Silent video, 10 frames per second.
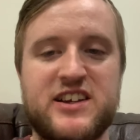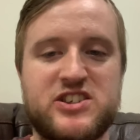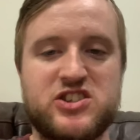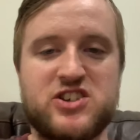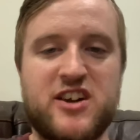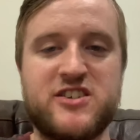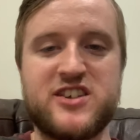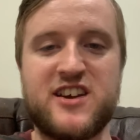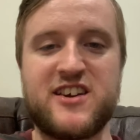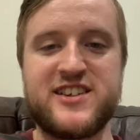So
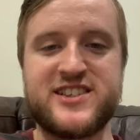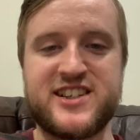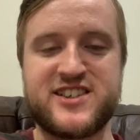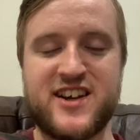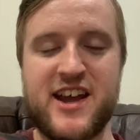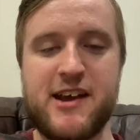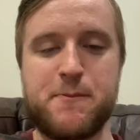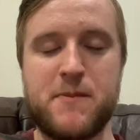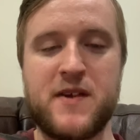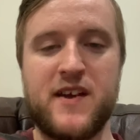delighted for
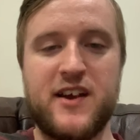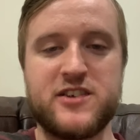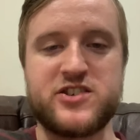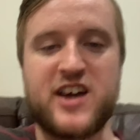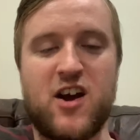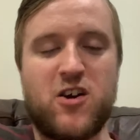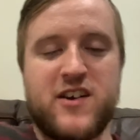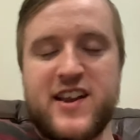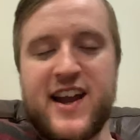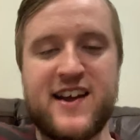him. So
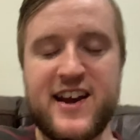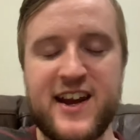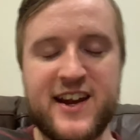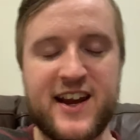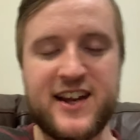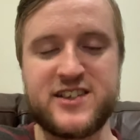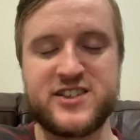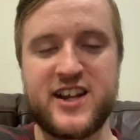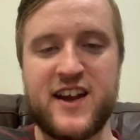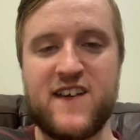hardly had anything to
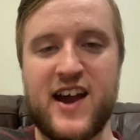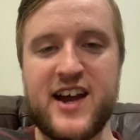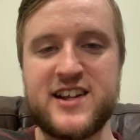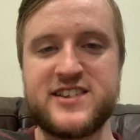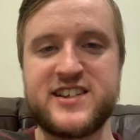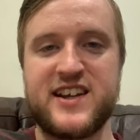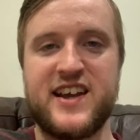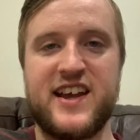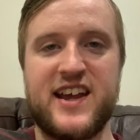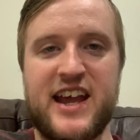do, and
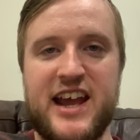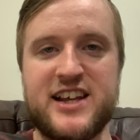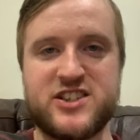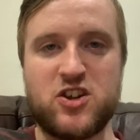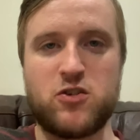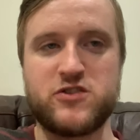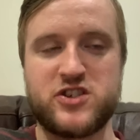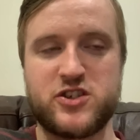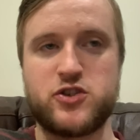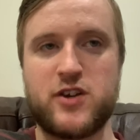his
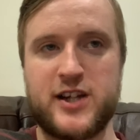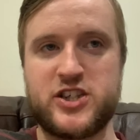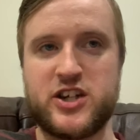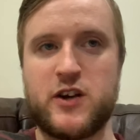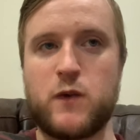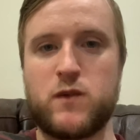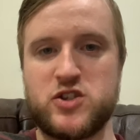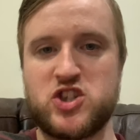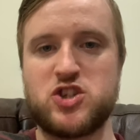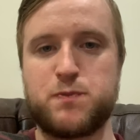concentration
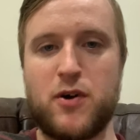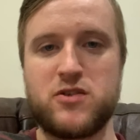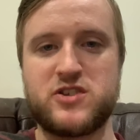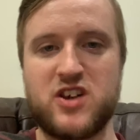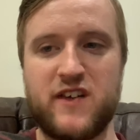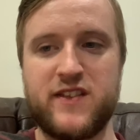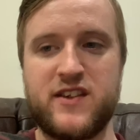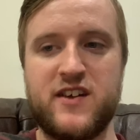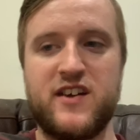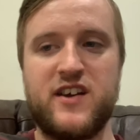was spot
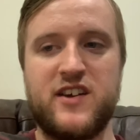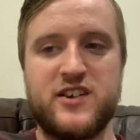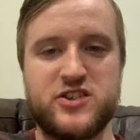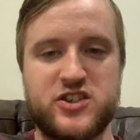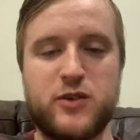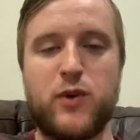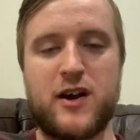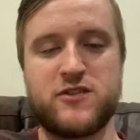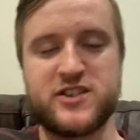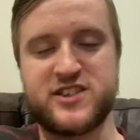on. So
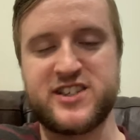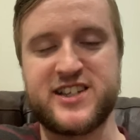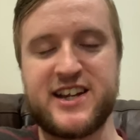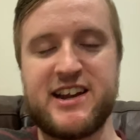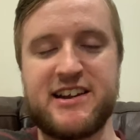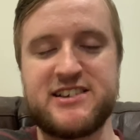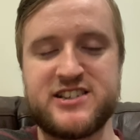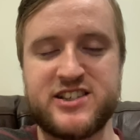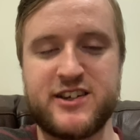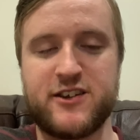well done to Dean
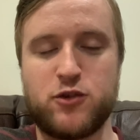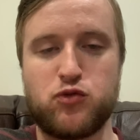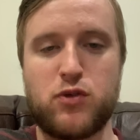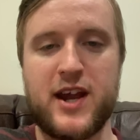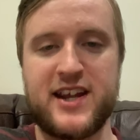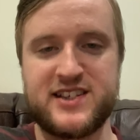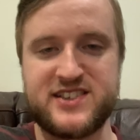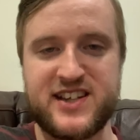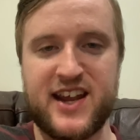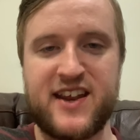Henderson. Great
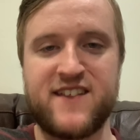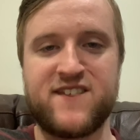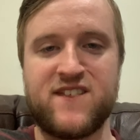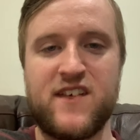save.